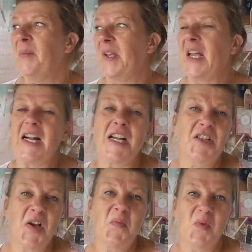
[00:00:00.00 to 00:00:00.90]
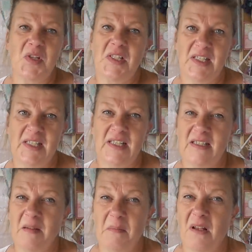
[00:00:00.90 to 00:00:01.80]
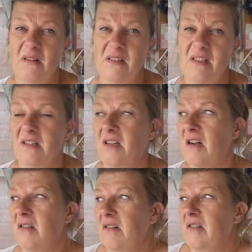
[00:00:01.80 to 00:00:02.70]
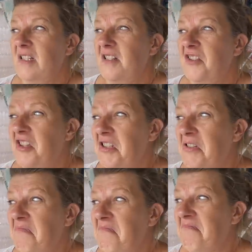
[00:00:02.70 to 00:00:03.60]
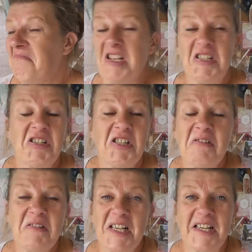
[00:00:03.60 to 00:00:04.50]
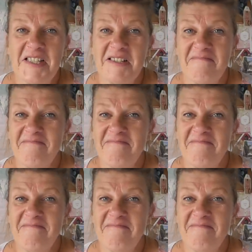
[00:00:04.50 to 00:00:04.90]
But yeah, I don't want to see dead plants in the garden because it's just, it's too sad.